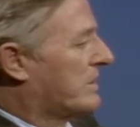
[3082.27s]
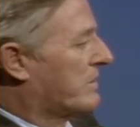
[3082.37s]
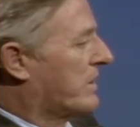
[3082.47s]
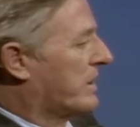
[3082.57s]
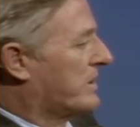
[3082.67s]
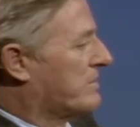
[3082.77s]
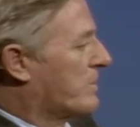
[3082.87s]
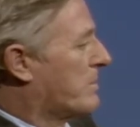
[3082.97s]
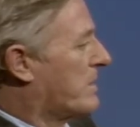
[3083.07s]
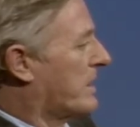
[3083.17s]
raise
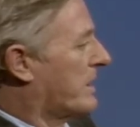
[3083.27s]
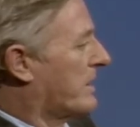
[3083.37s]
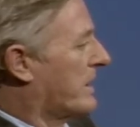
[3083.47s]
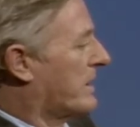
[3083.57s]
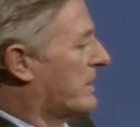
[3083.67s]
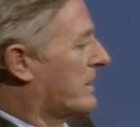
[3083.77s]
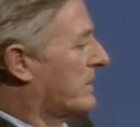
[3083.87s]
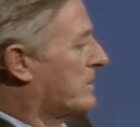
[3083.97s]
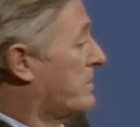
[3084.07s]
more money than uh, you